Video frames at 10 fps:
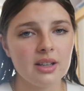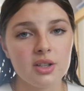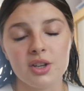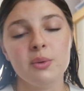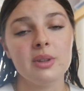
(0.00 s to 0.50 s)
I
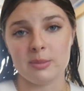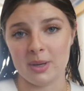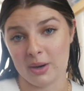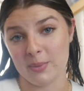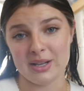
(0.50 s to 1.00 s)
don't want this to
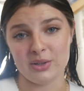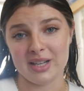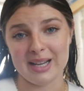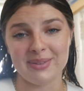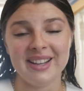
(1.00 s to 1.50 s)
be like way too
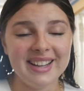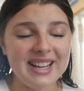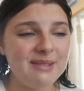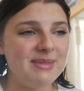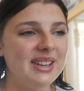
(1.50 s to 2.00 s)
deep,
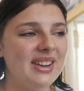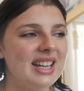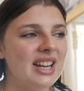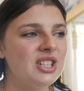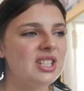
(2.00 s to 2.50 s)
but
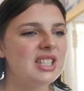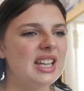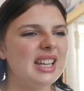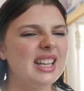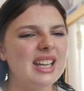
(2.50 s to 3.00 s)
like, I just
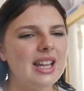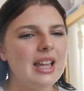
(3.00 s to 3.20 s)
think,